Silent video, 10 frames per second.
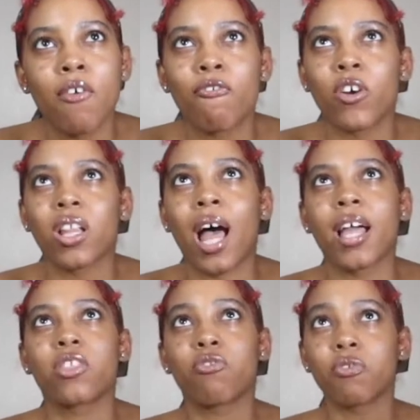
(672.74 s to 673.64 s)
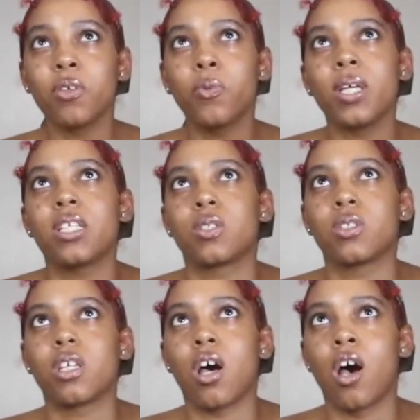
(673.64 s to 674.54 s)
for like 3 weeks.
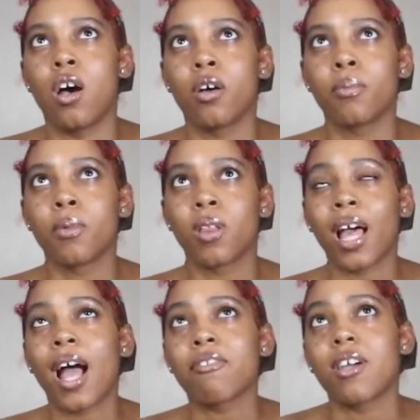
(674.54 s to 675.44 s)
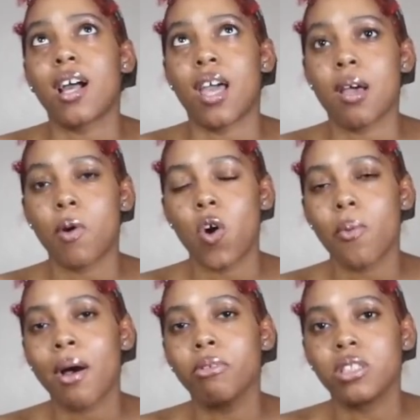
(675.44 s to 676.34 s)
Like after I came home,
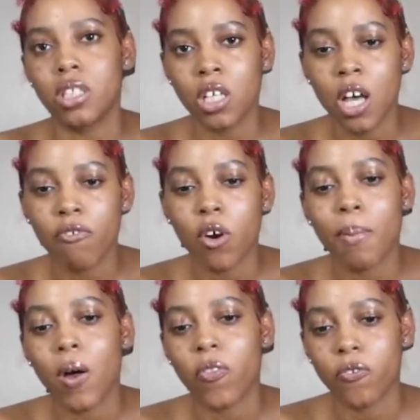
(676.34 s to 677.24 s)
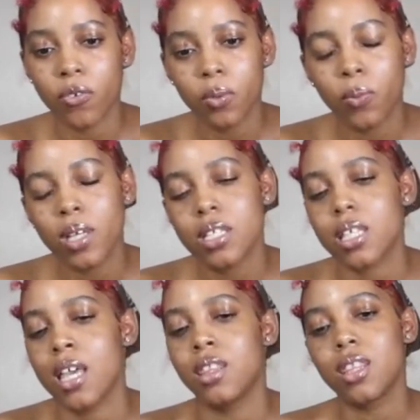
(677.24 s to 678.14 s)
I was good for about 3 weeks,
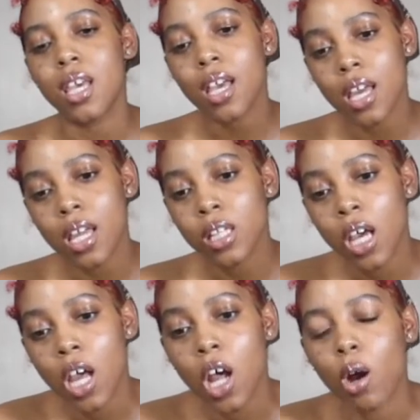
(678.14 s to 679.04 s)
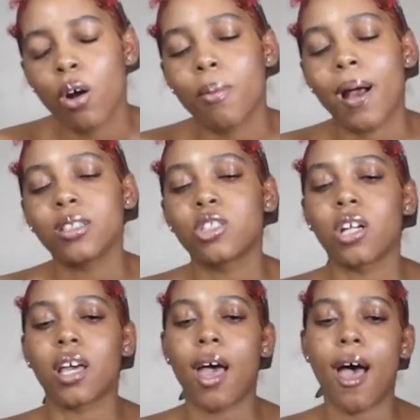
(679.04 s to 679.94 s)
and then I
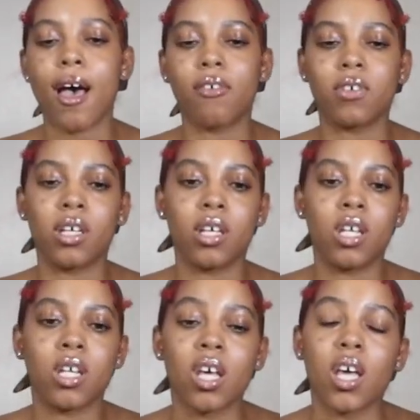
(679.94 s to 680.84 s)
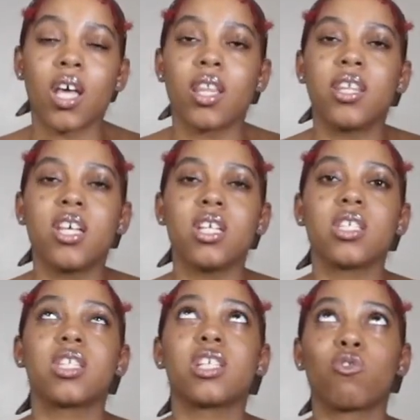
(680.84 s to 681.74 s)
started having
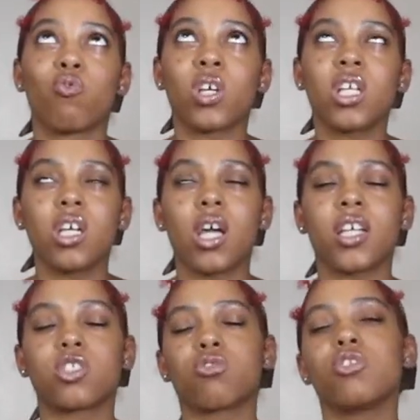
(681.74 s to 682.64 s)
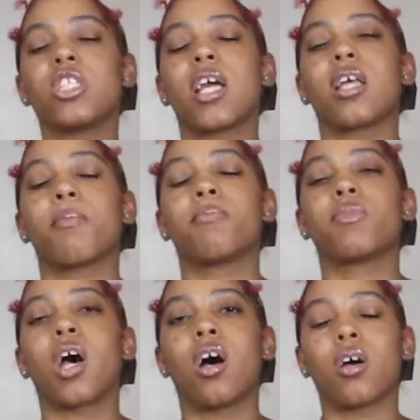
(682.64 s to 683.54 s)
this really excruciating
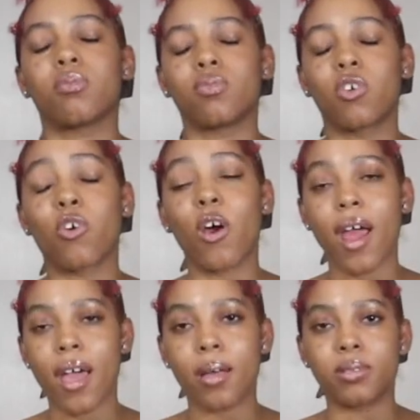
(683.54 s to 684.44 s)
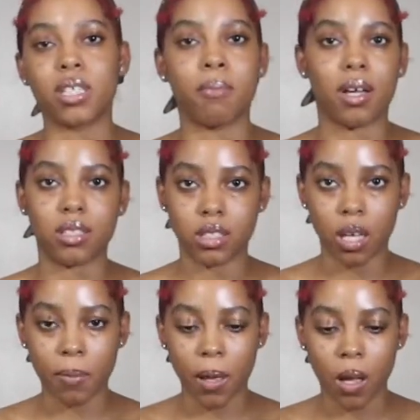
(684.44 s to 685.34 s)
cramps in my
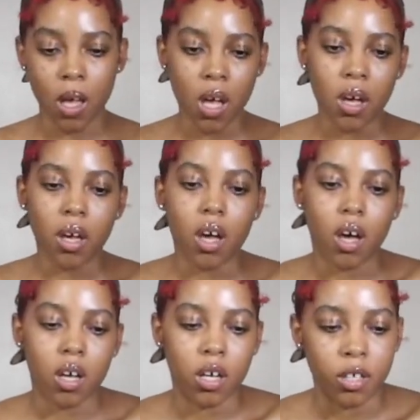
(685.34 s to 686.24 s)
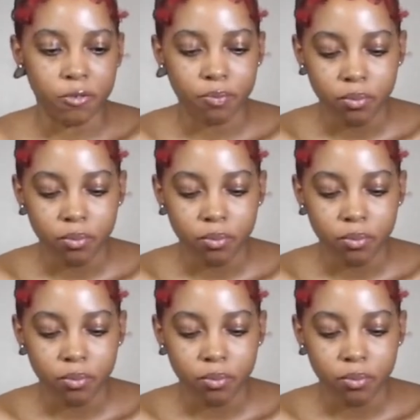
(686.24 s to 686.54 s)
stomach. My